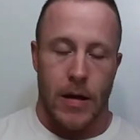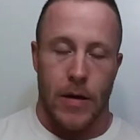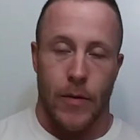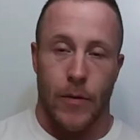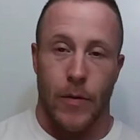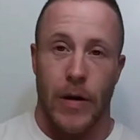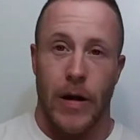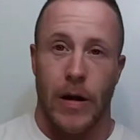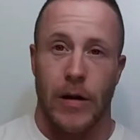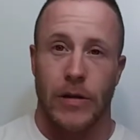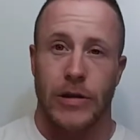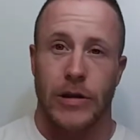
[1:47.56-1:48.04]

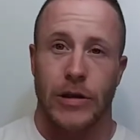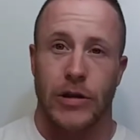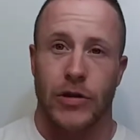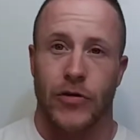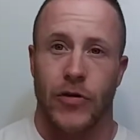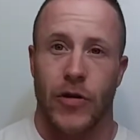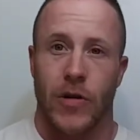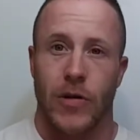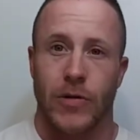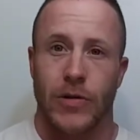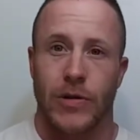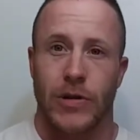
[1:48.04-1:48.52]
What else is
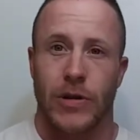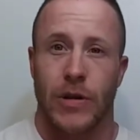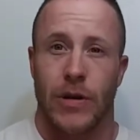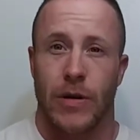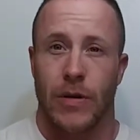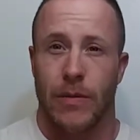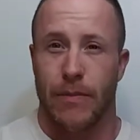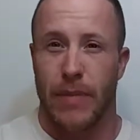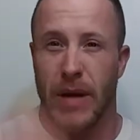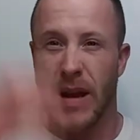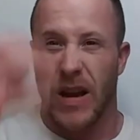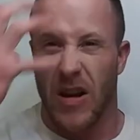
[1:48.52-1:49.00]
gross?
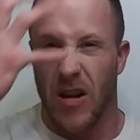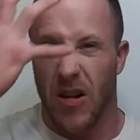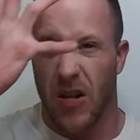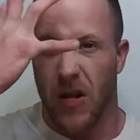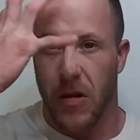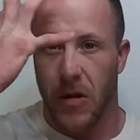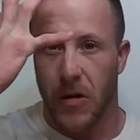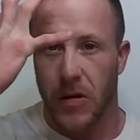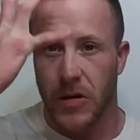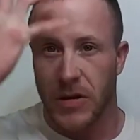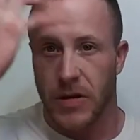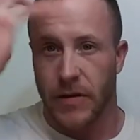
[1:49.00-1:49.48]
Big
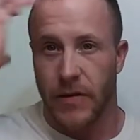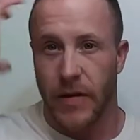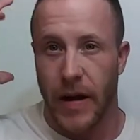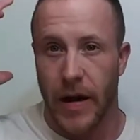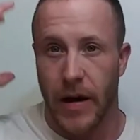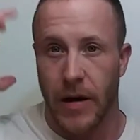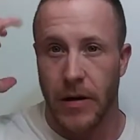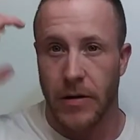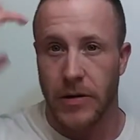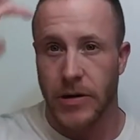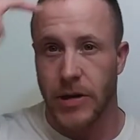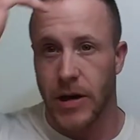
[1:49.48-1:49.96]
clumps of
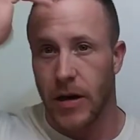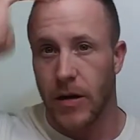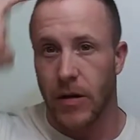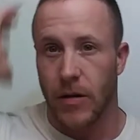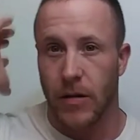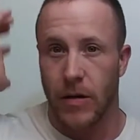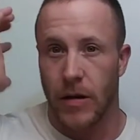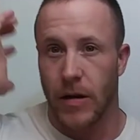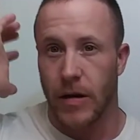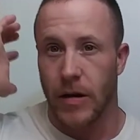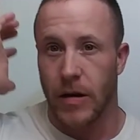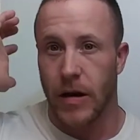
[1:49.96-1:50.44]
hair
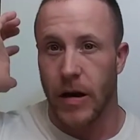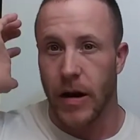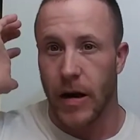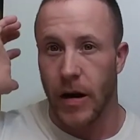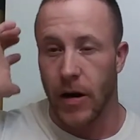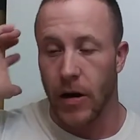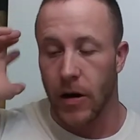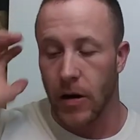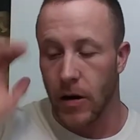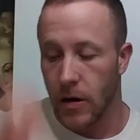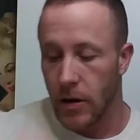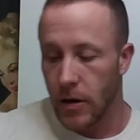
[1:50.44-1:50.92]
gel in
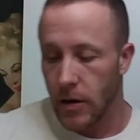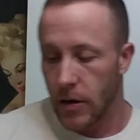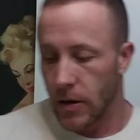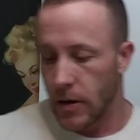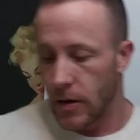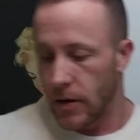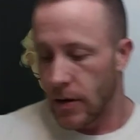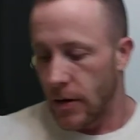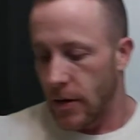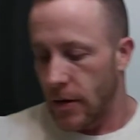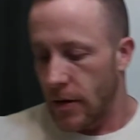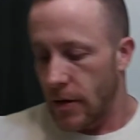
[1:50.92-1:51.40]
hair.
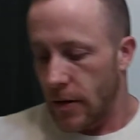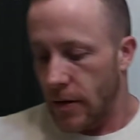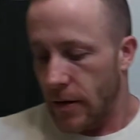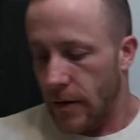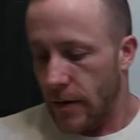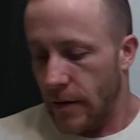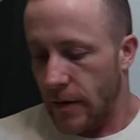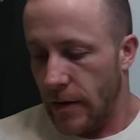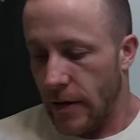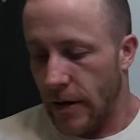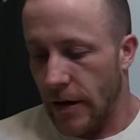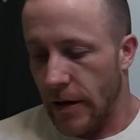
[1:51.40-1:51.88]

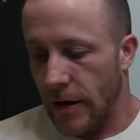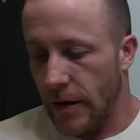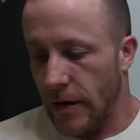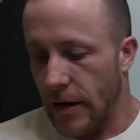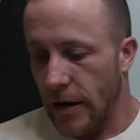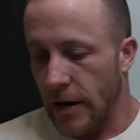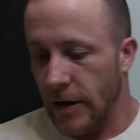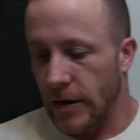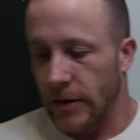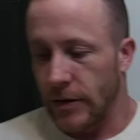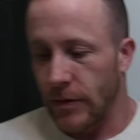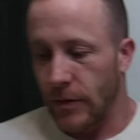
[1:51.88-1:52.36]

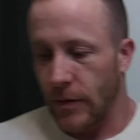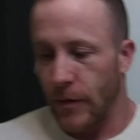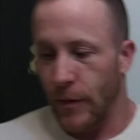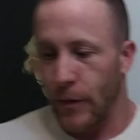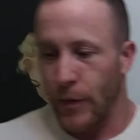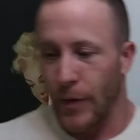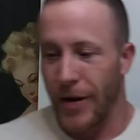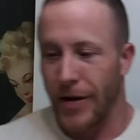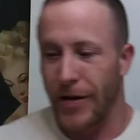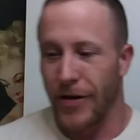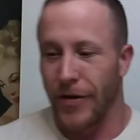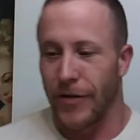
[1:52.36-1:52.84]
And it's
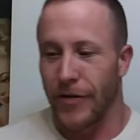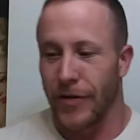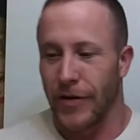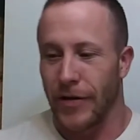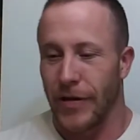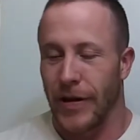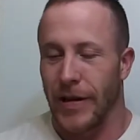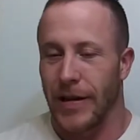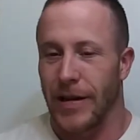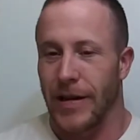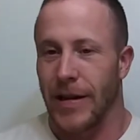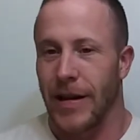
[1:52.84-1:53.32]
weird,
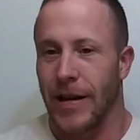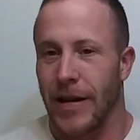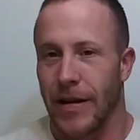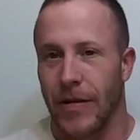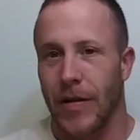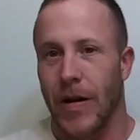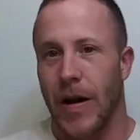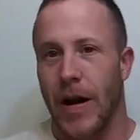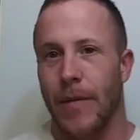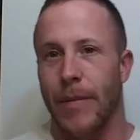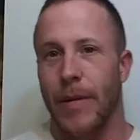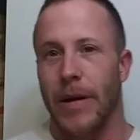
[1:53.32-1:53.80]
like, and a
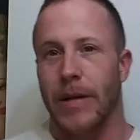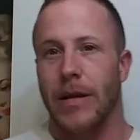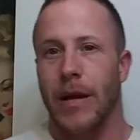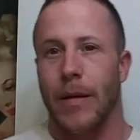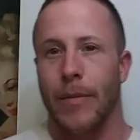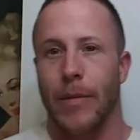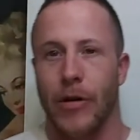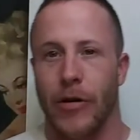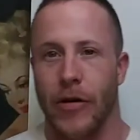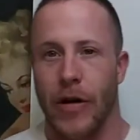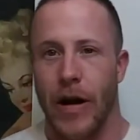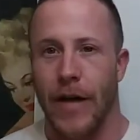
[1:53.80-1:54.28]
lot of my
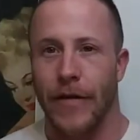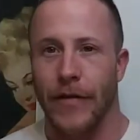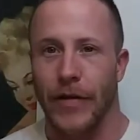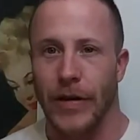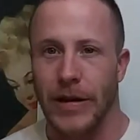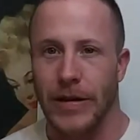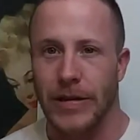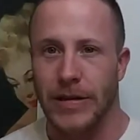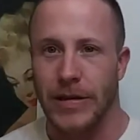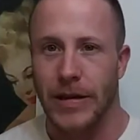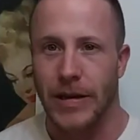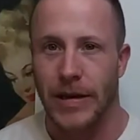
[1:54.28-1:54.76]

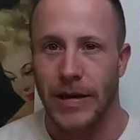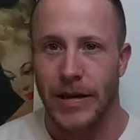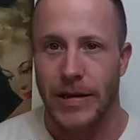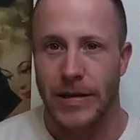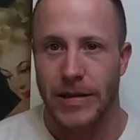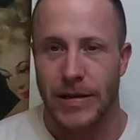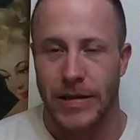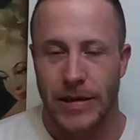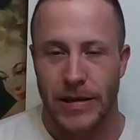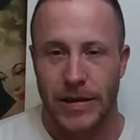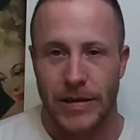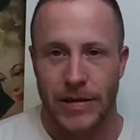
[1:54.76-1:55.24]
demographic is
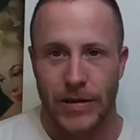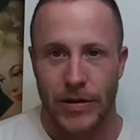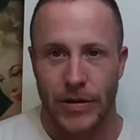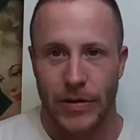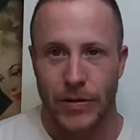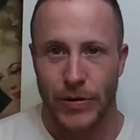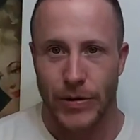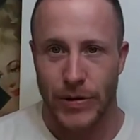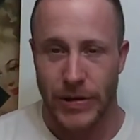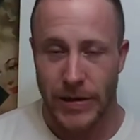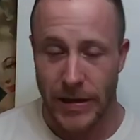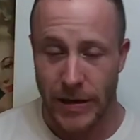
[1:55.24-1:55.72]
EDC, so
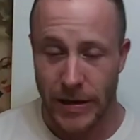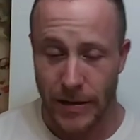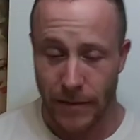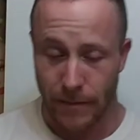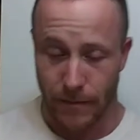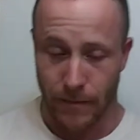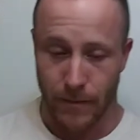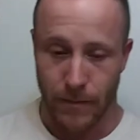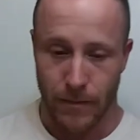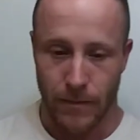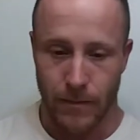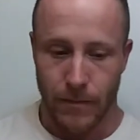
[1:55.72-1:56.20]
you see,
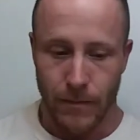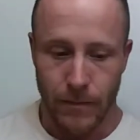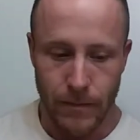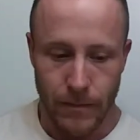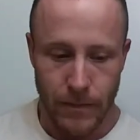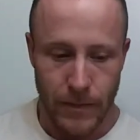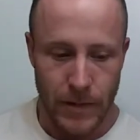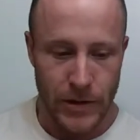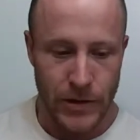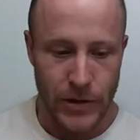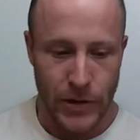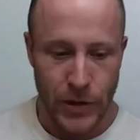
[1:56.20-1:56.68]

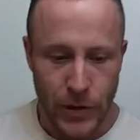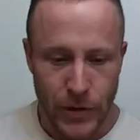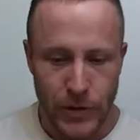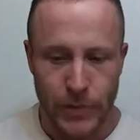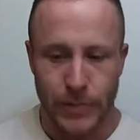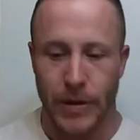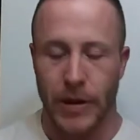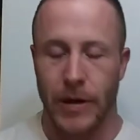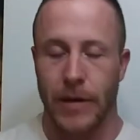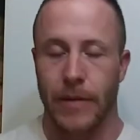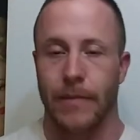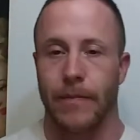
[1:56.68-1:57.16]
excuse
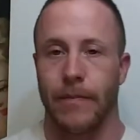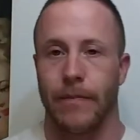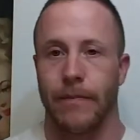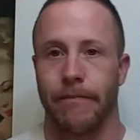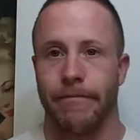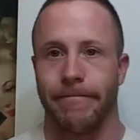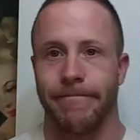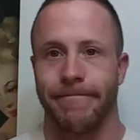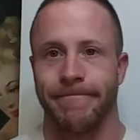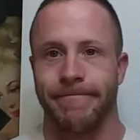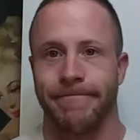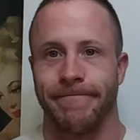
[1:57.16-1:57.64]
me,
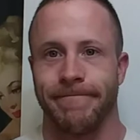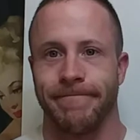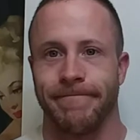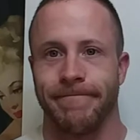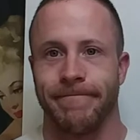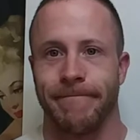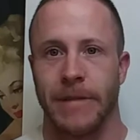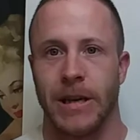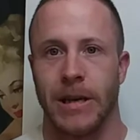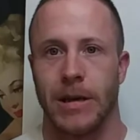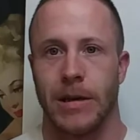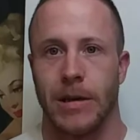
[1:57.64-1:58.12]

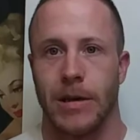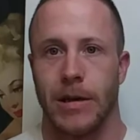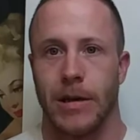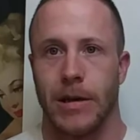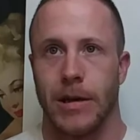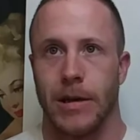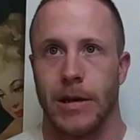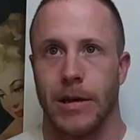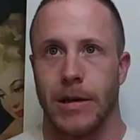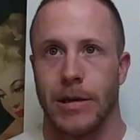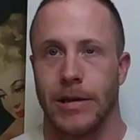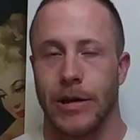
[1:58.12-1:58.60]

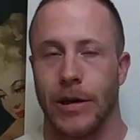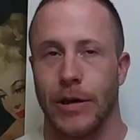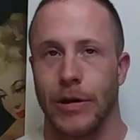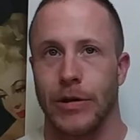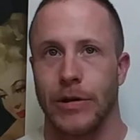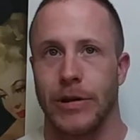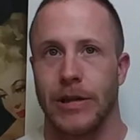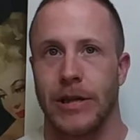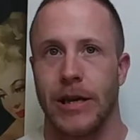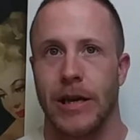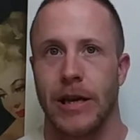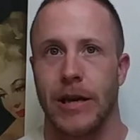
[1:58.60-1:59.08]
so you
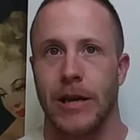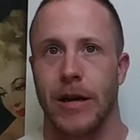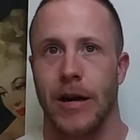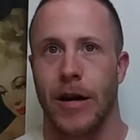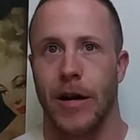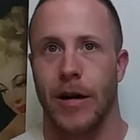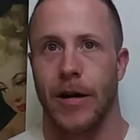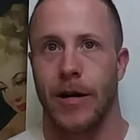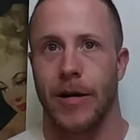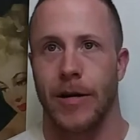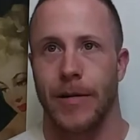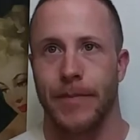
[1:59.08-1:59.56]
see
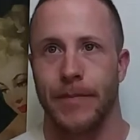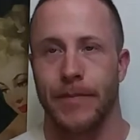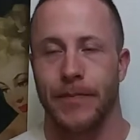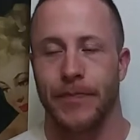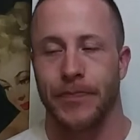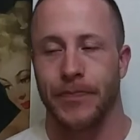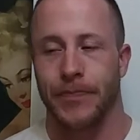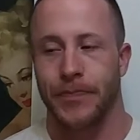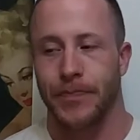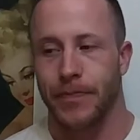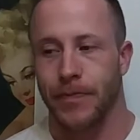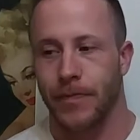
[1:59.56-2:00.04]
um,
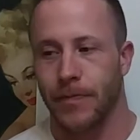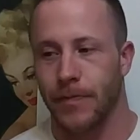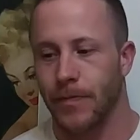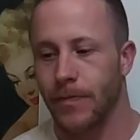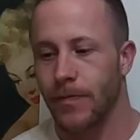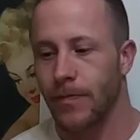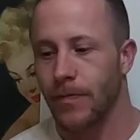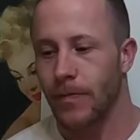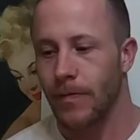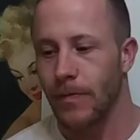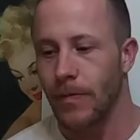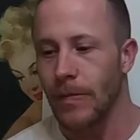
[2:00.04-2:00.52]

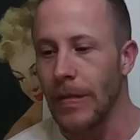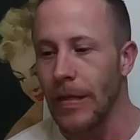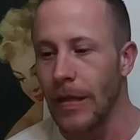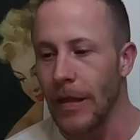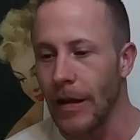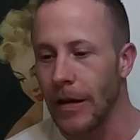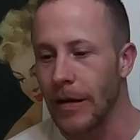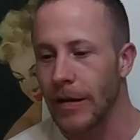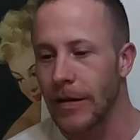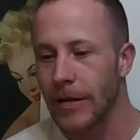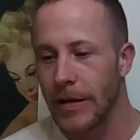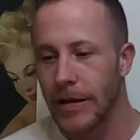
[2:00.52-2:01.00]

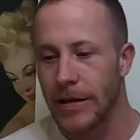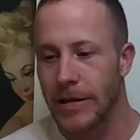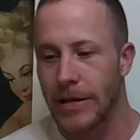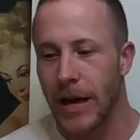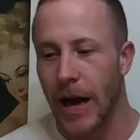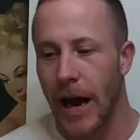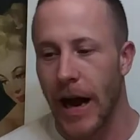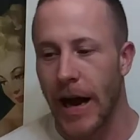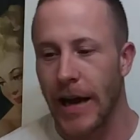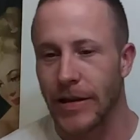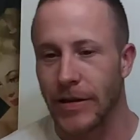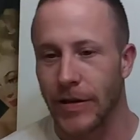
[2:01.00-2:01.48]
these
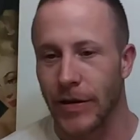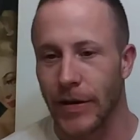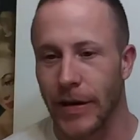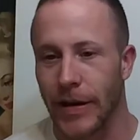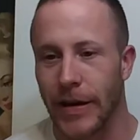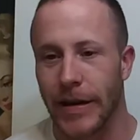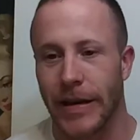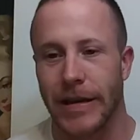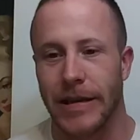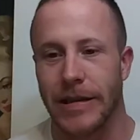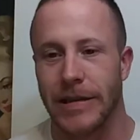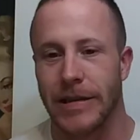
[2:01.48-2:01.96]
guys on
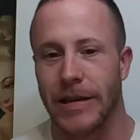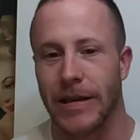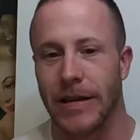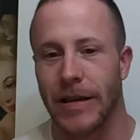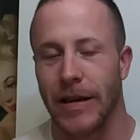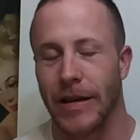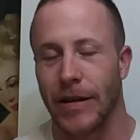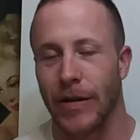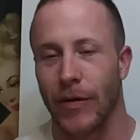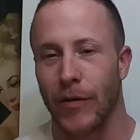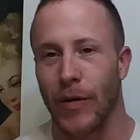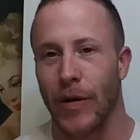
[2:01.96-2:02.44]
EDC,
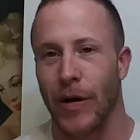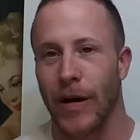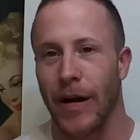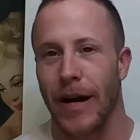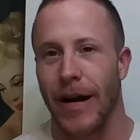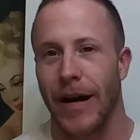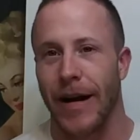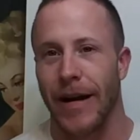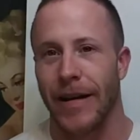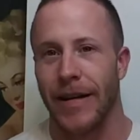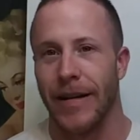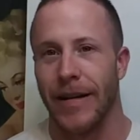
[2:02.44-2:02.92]
like the one guy,